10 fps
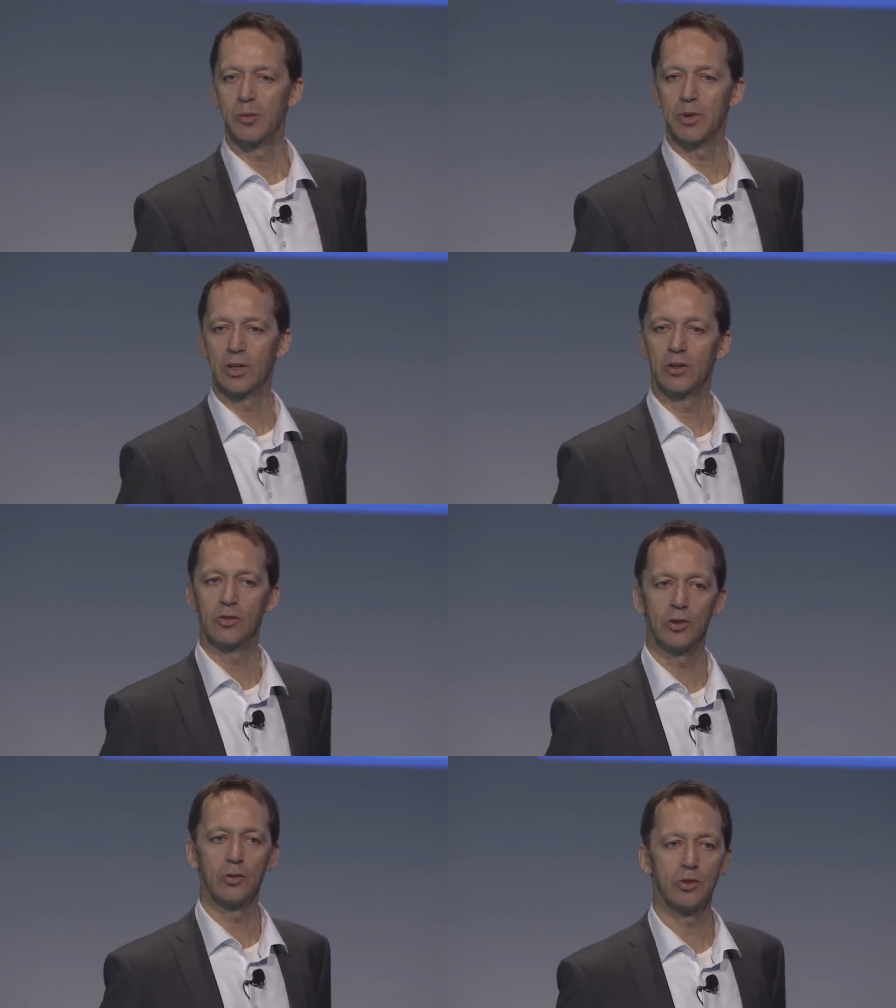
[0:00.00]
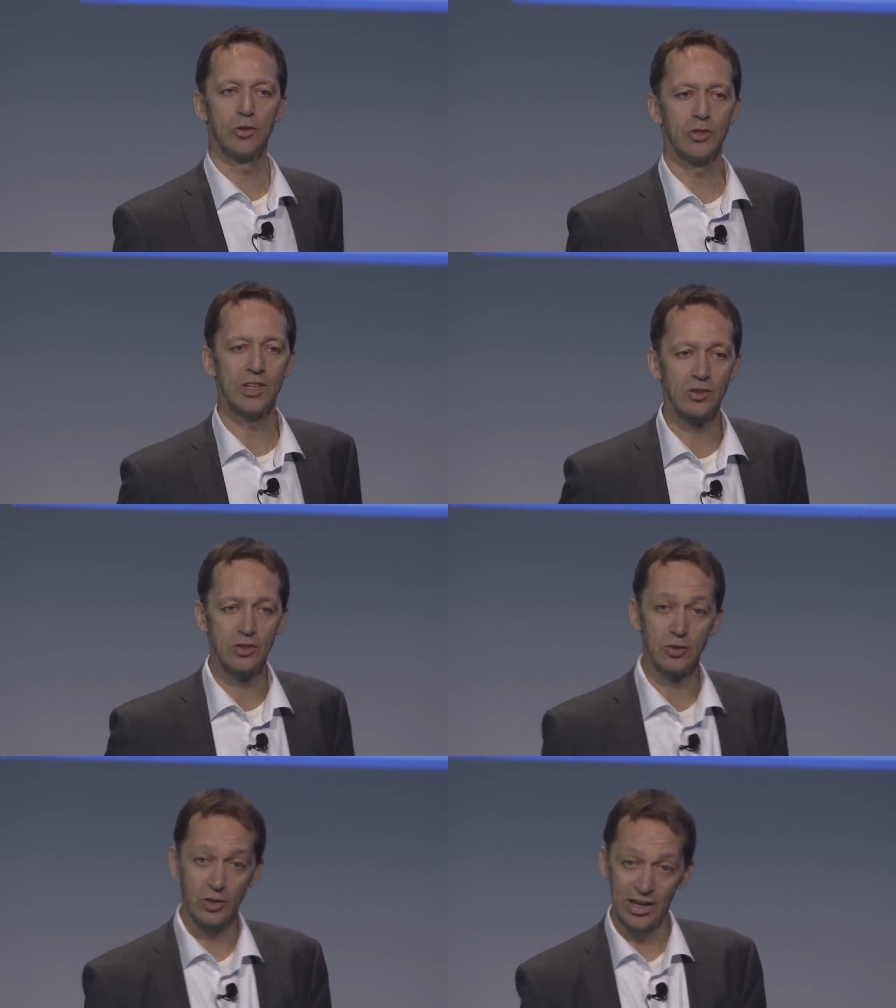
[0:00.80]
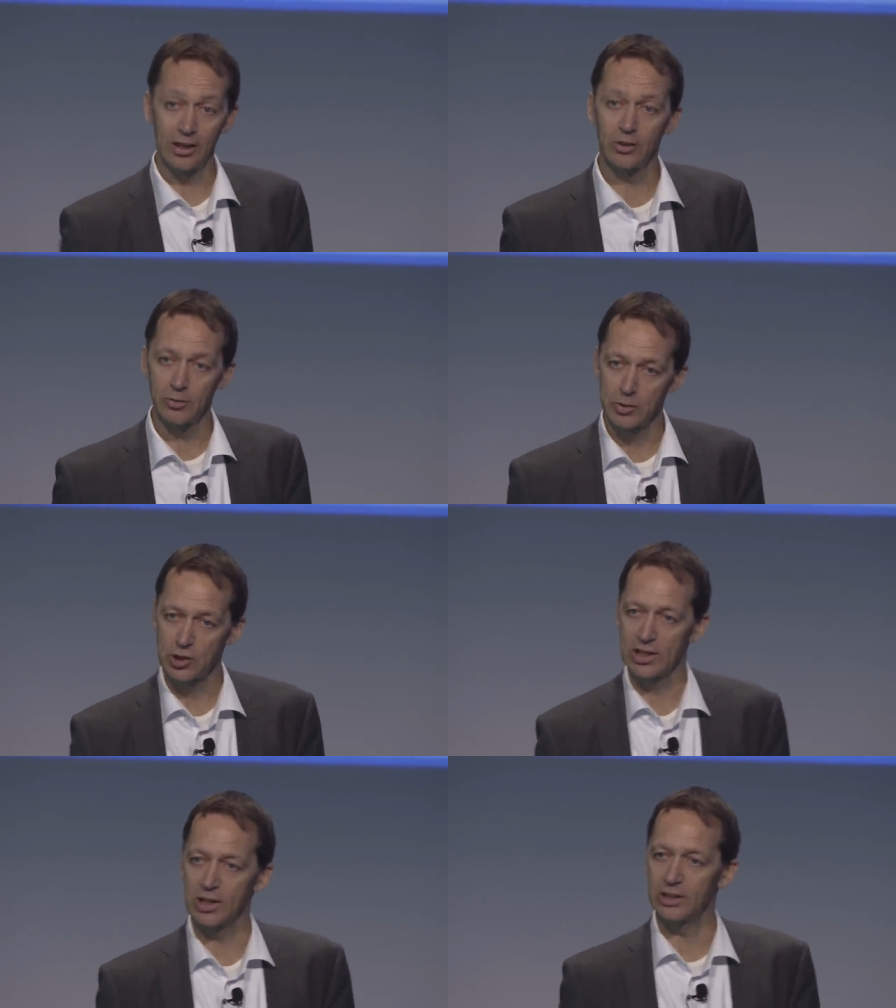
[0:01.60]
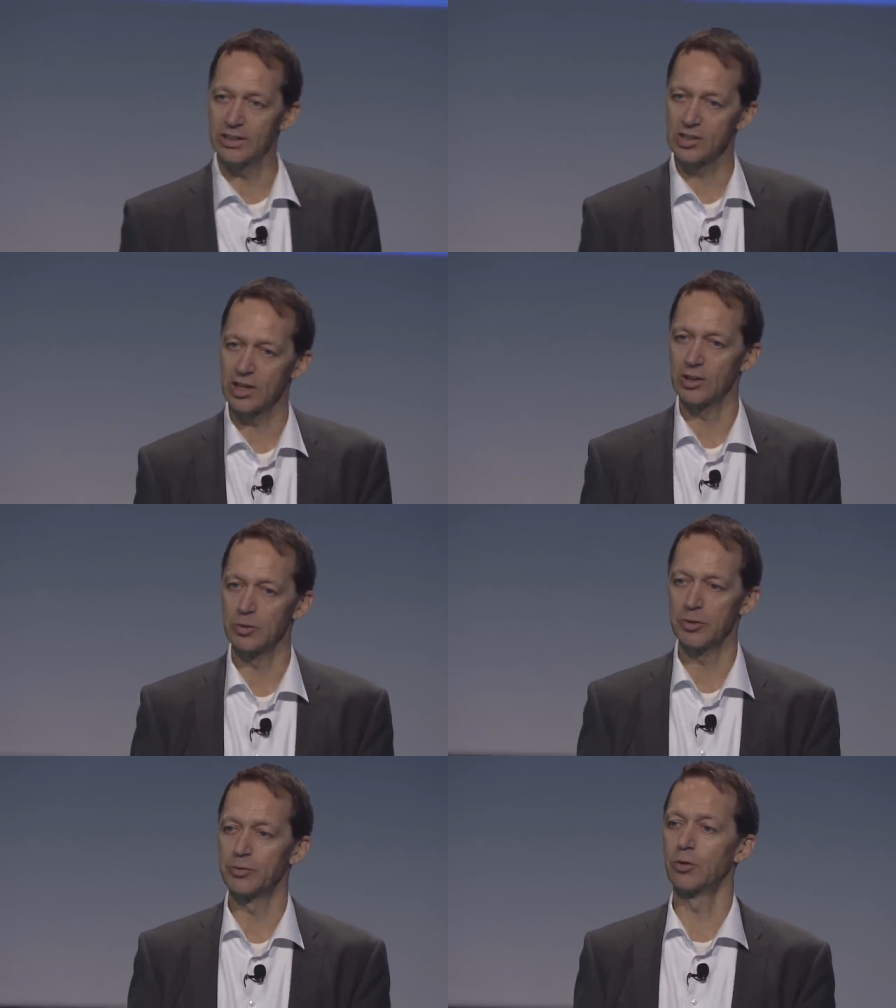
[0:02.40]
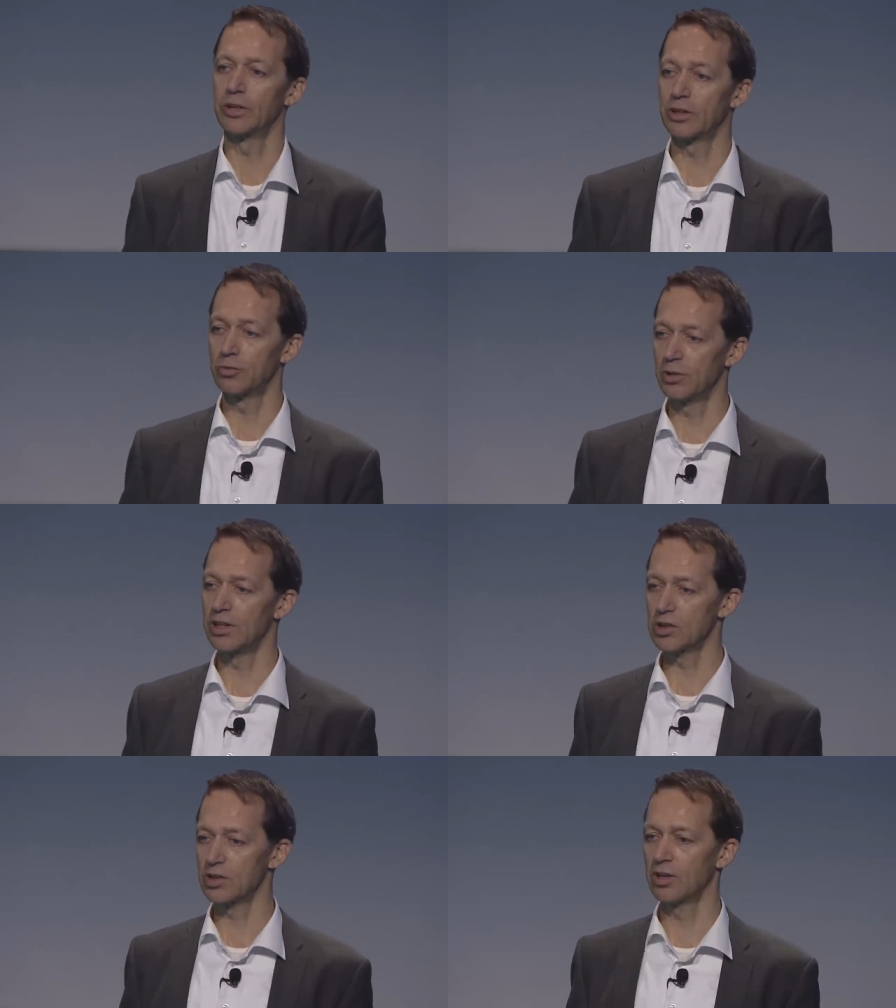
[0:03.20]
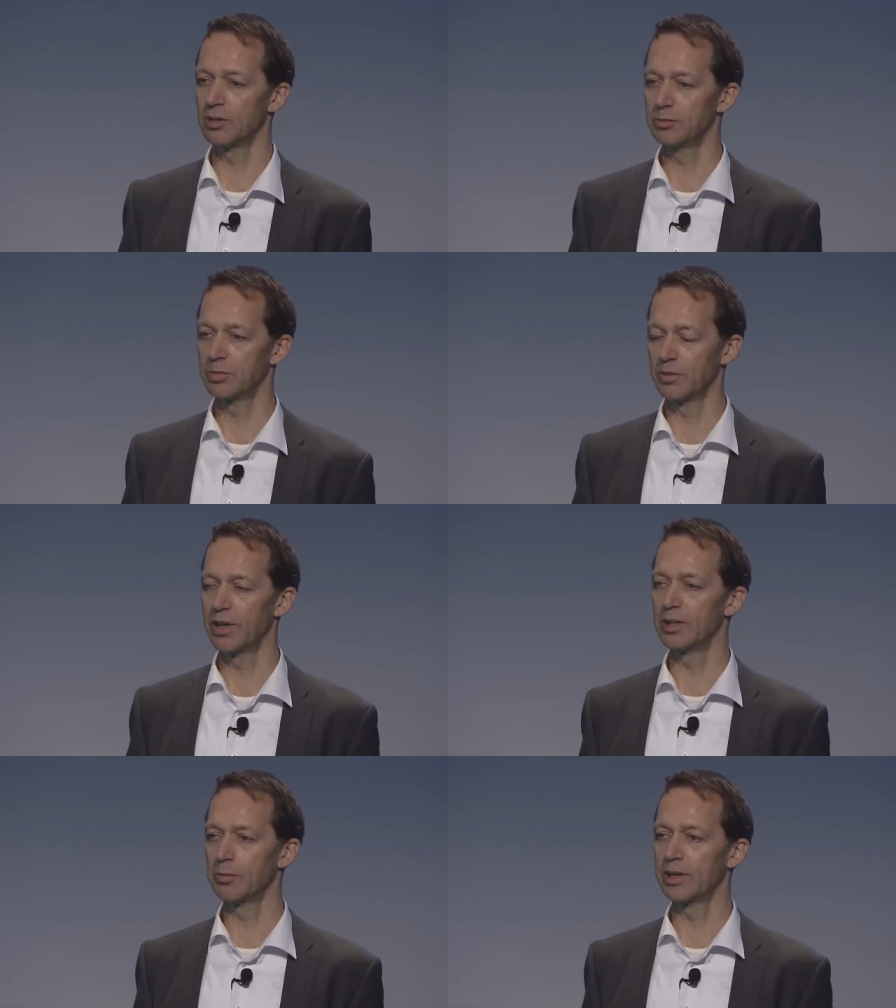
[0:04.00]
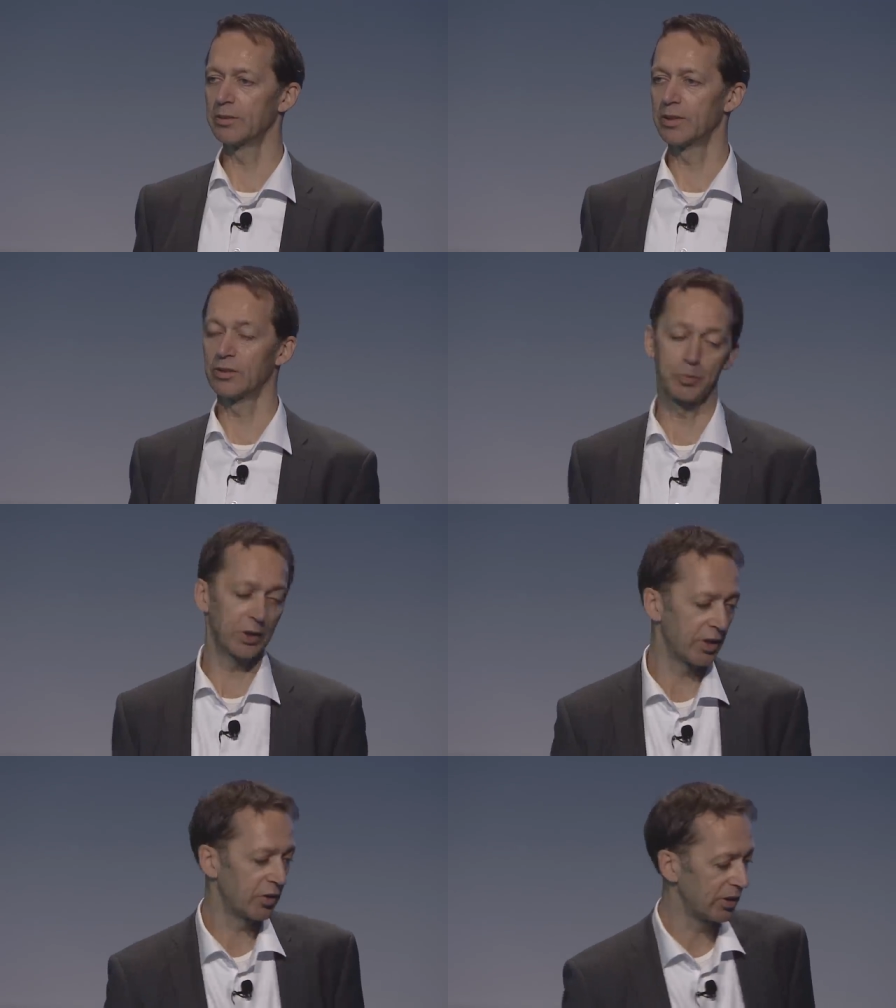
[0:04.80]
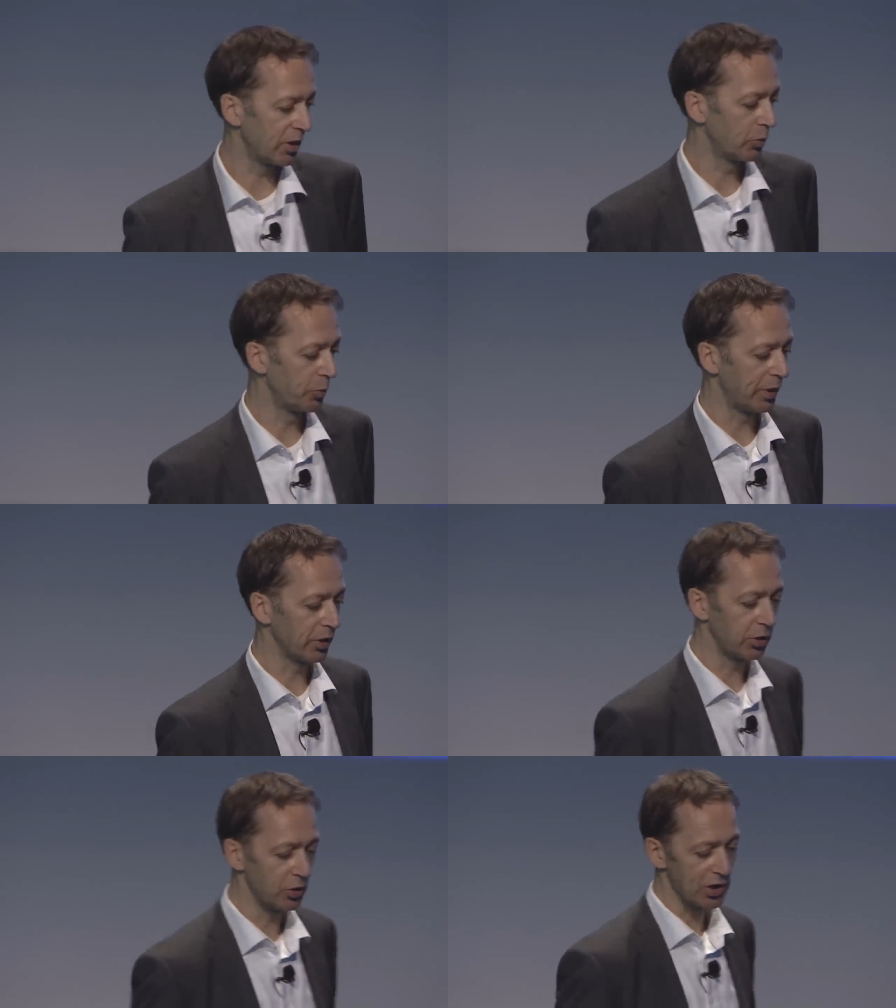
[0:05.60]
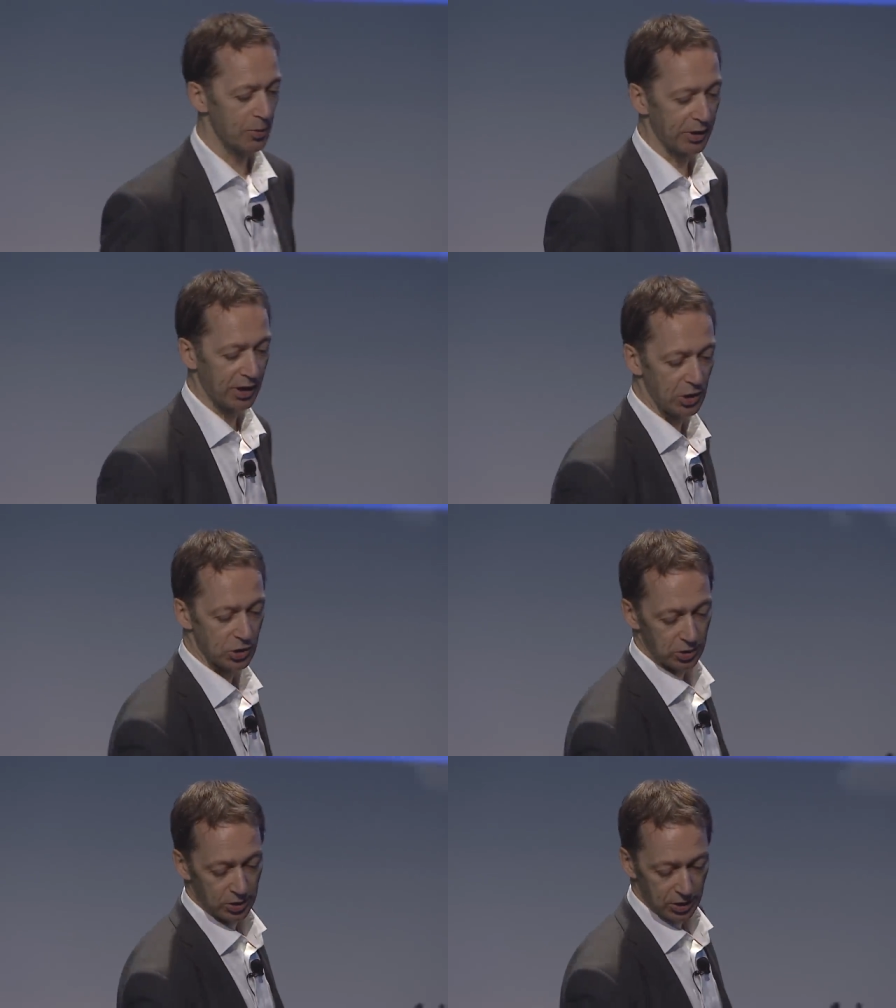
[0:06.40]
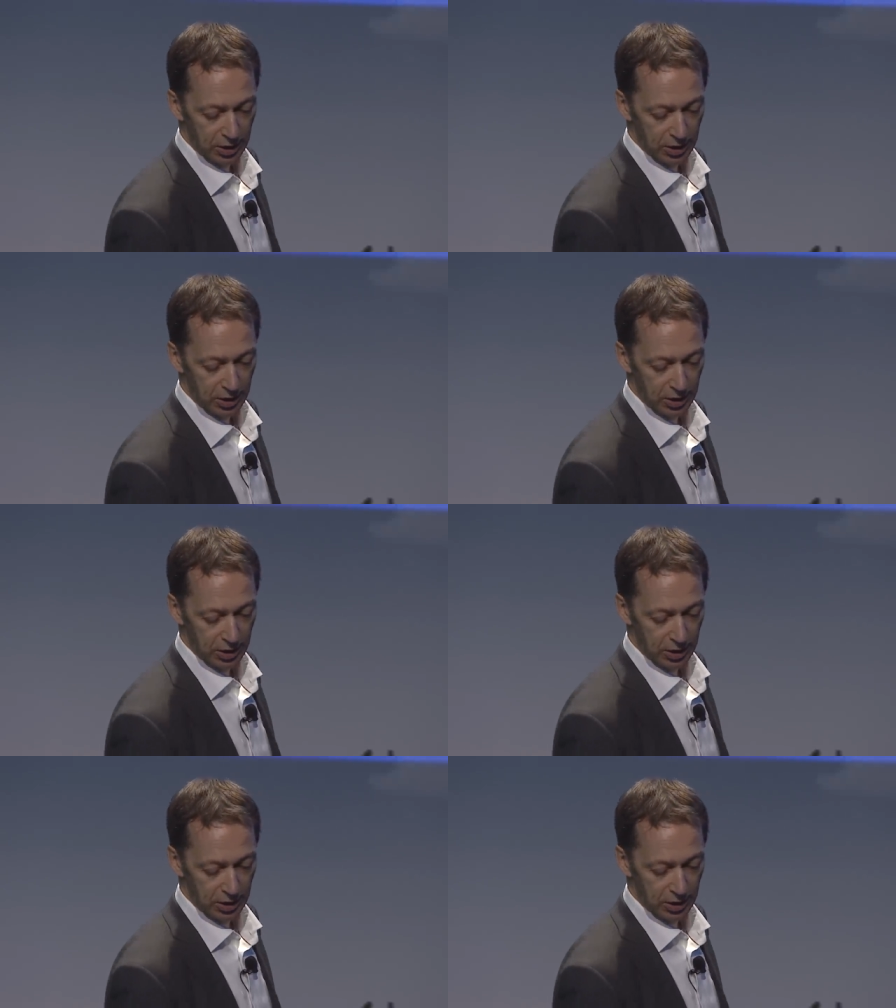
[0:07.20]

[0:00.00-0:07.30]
because you need to get a lot of machine learning done before it can really start providing benefits. But I think there will be a huge application.